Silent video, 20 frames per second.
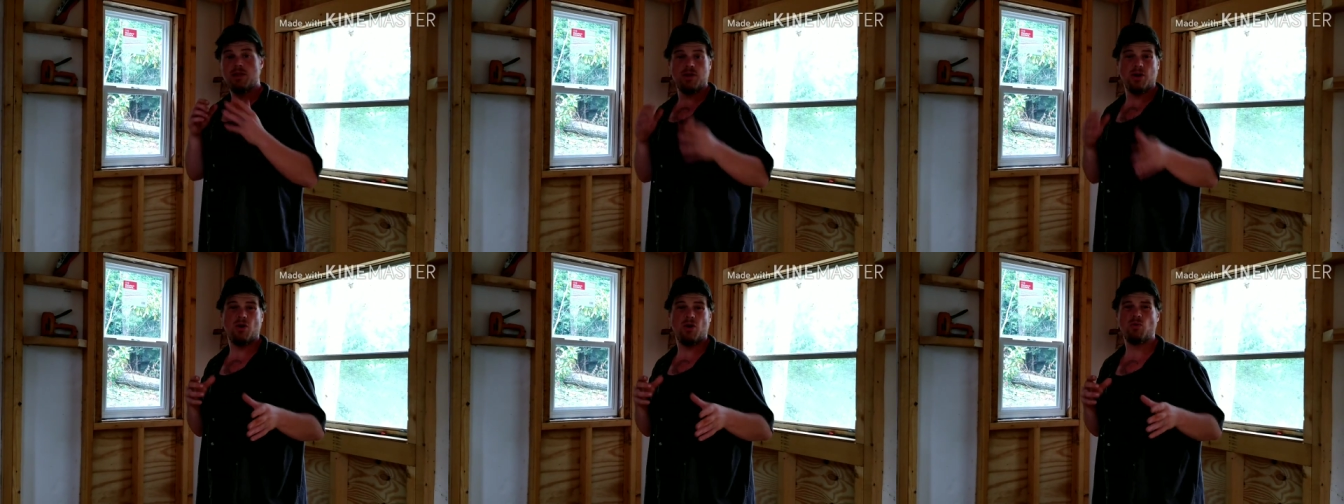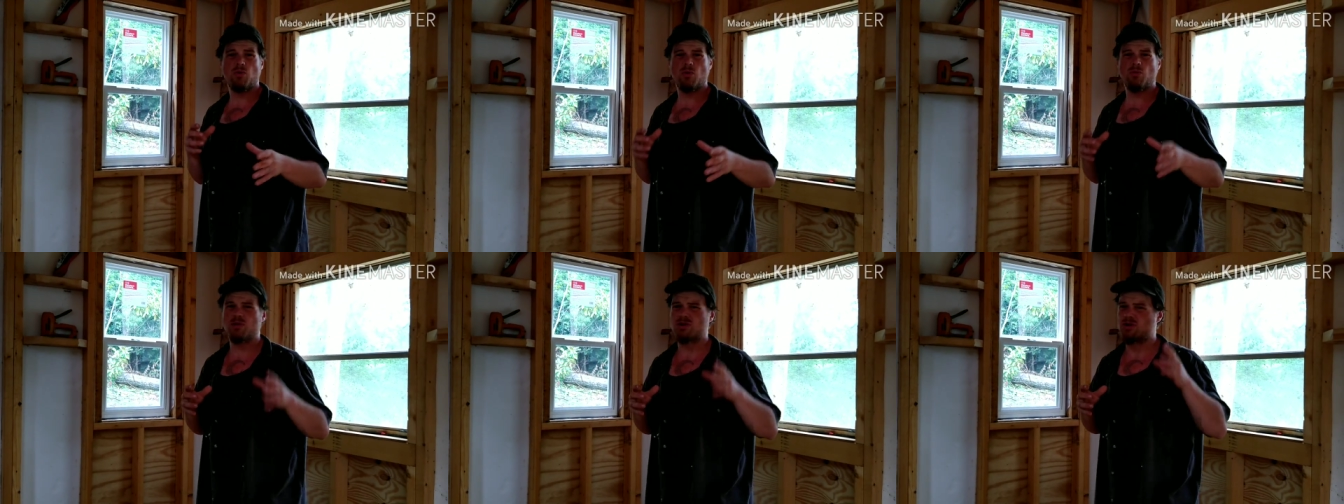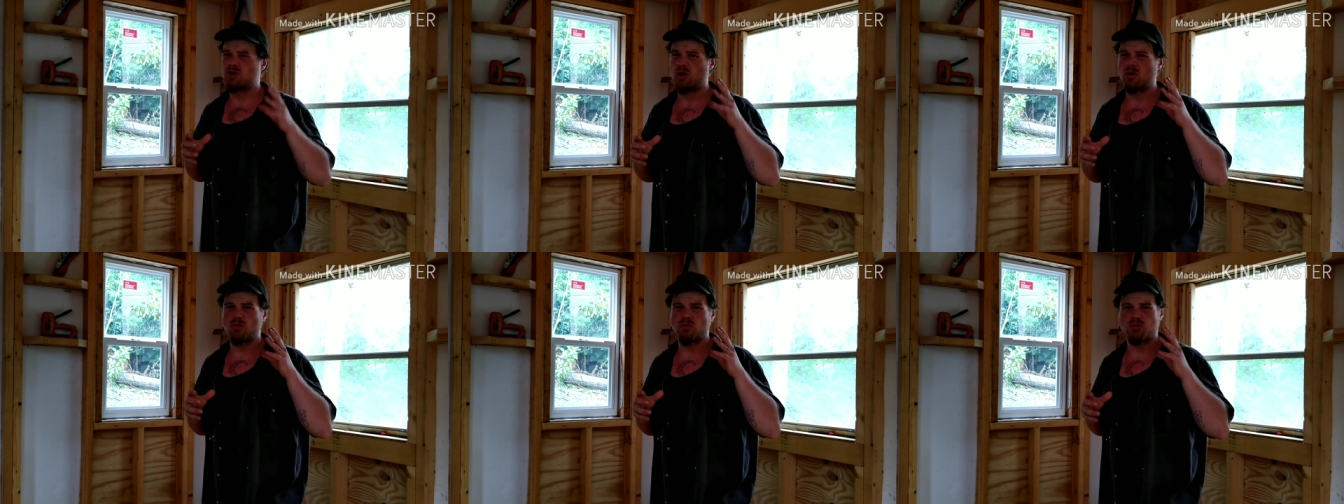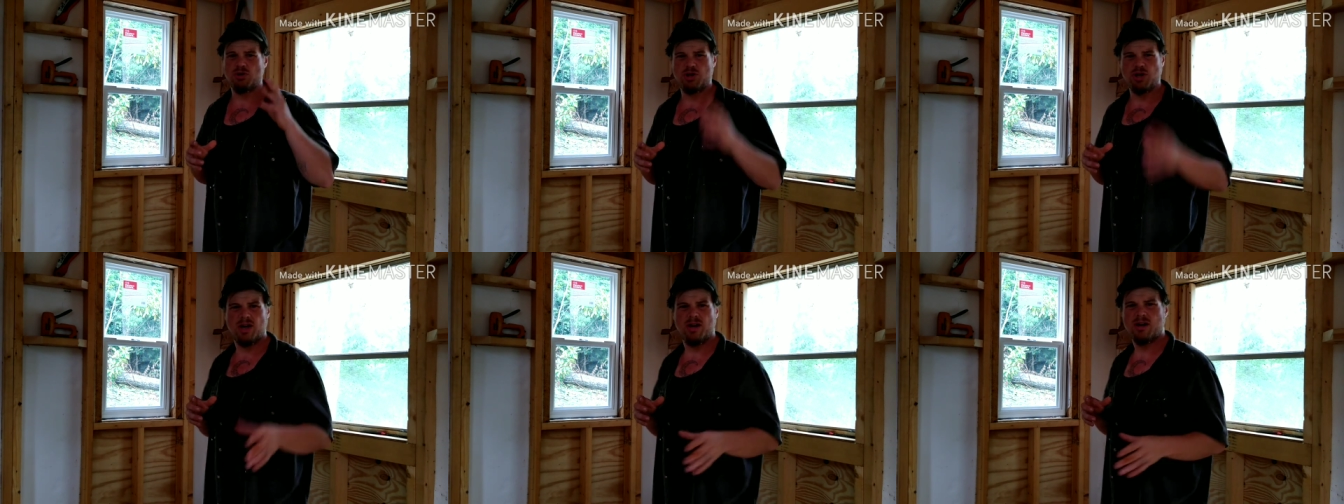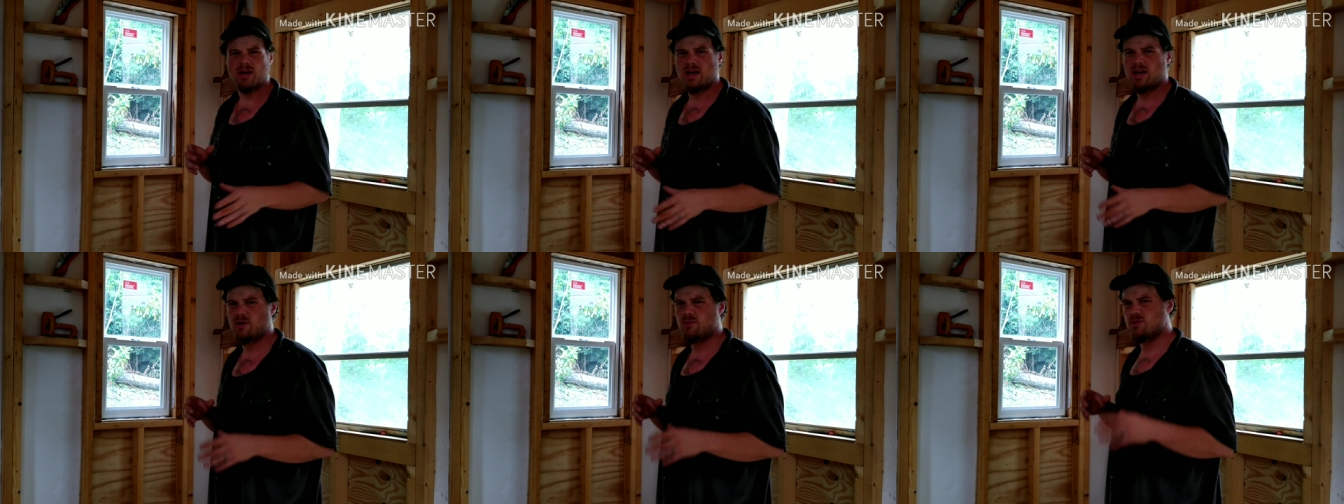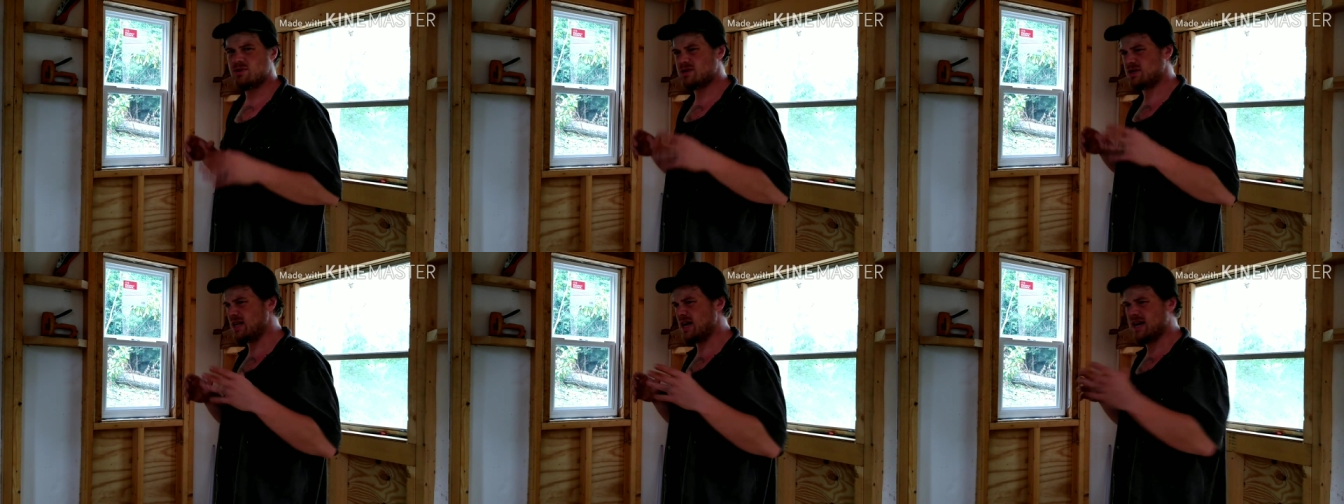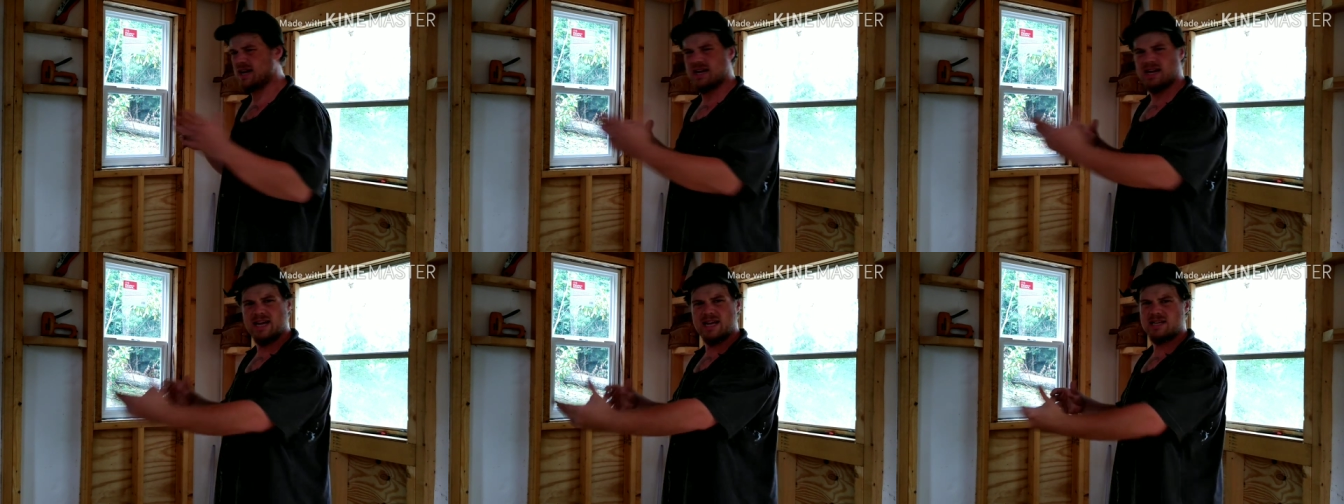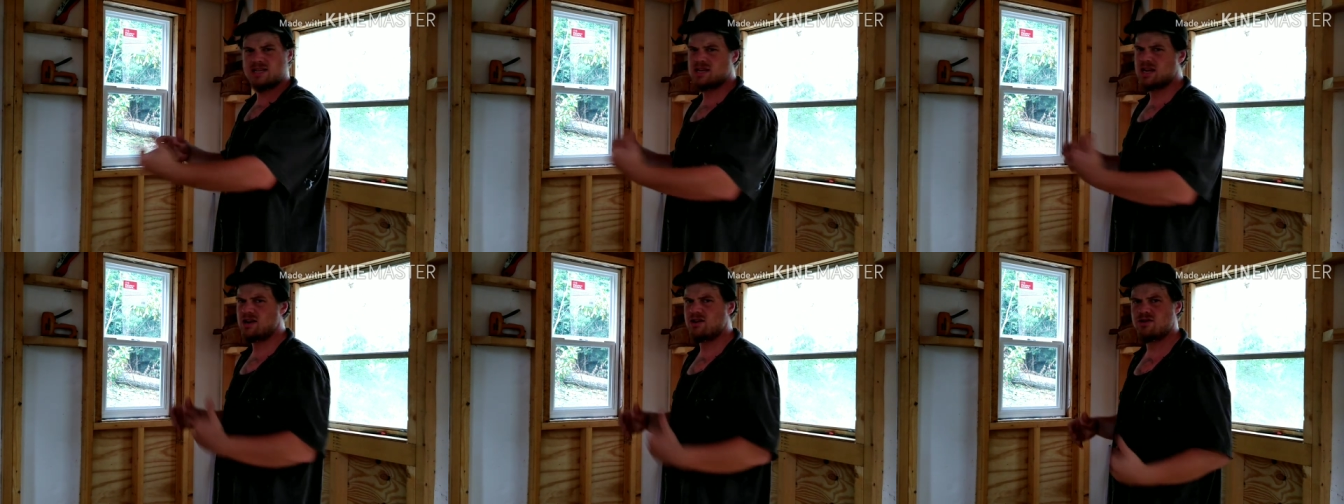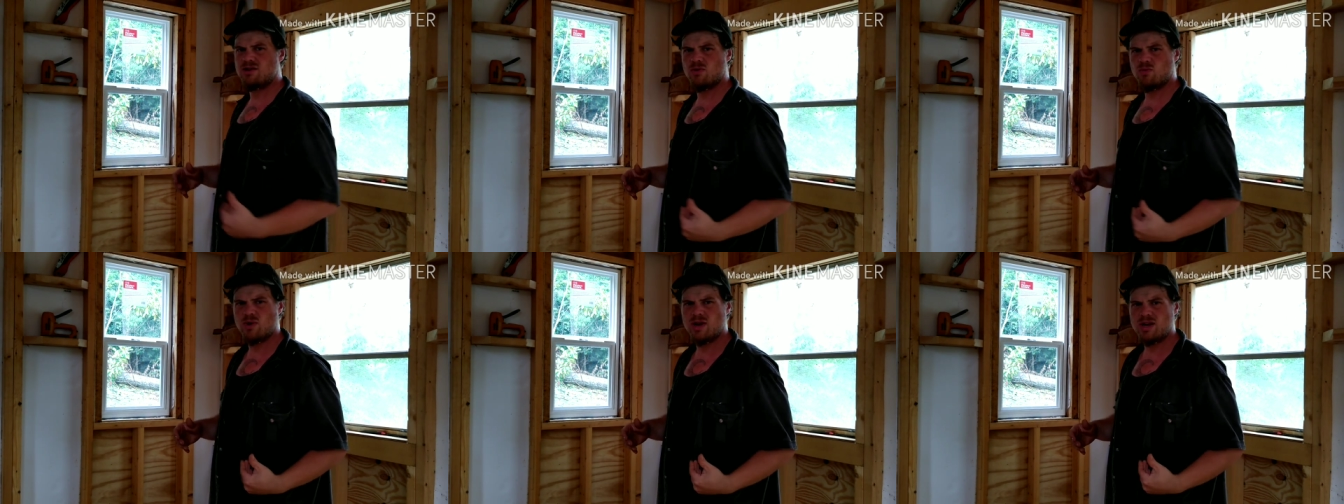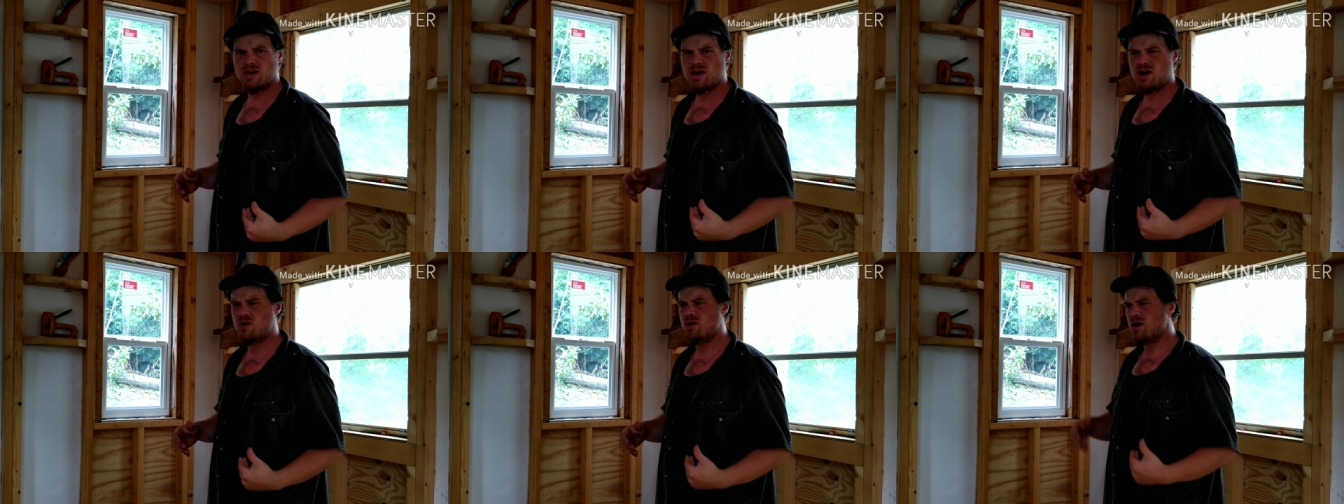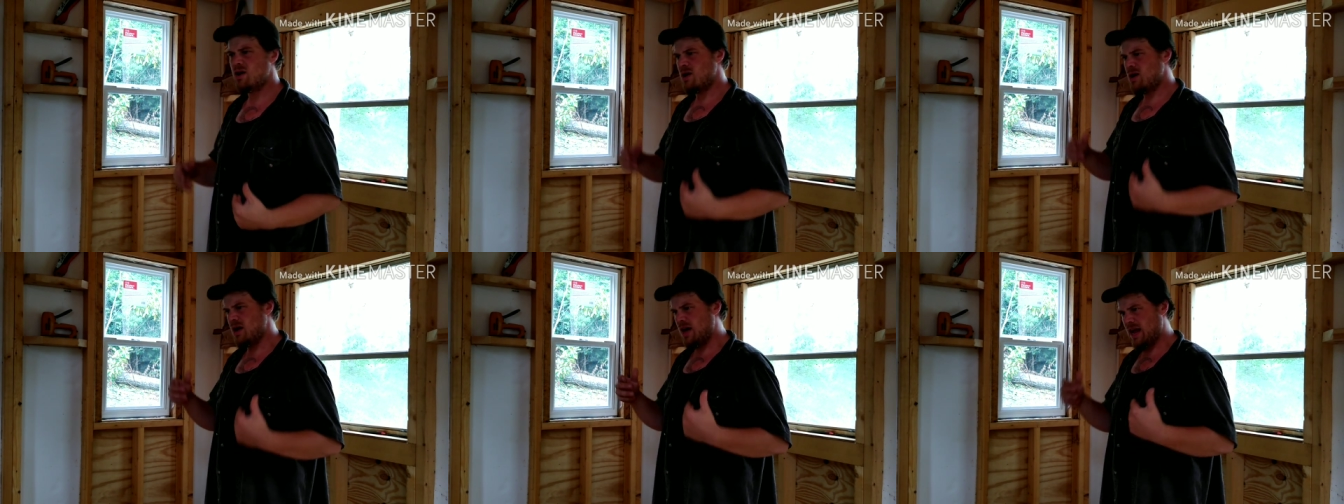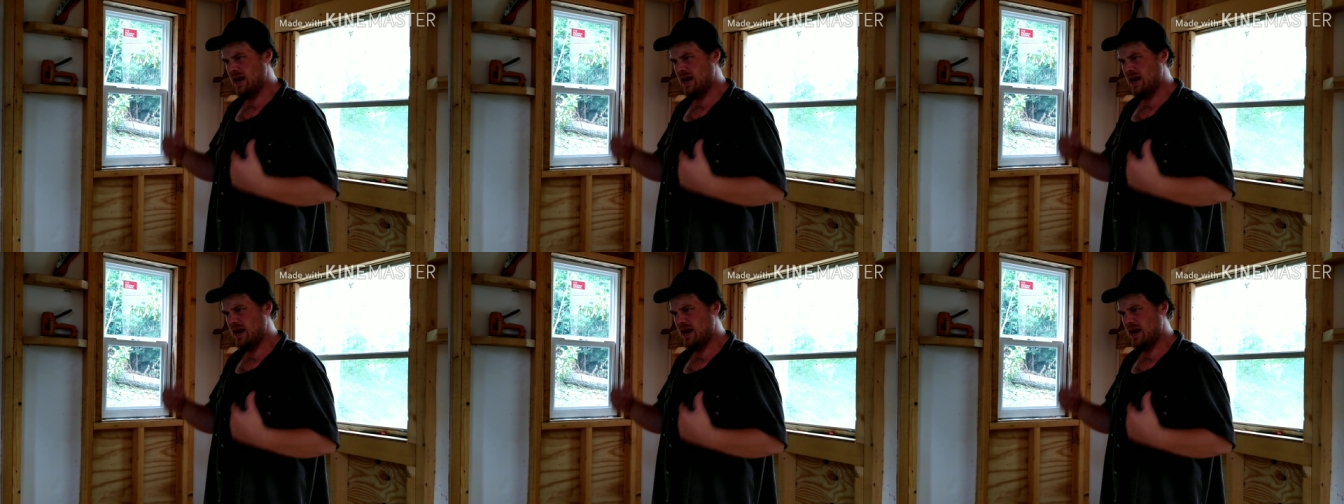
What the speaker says: The old one was total junk. It was like an interior window,